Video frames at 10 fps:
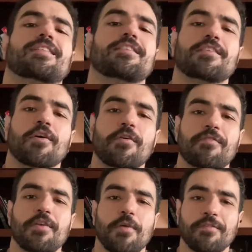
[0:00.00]
your
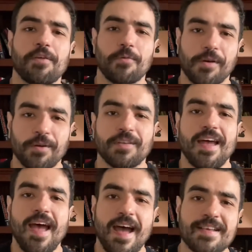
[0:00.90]
view of the world
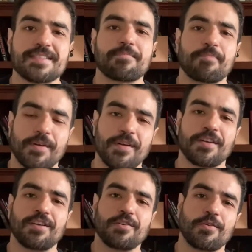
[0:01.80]
as
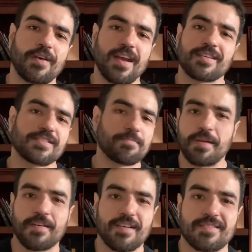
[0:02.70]
per your
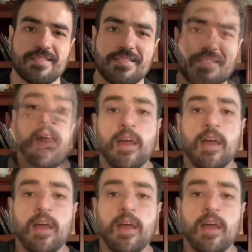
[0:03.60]
experience.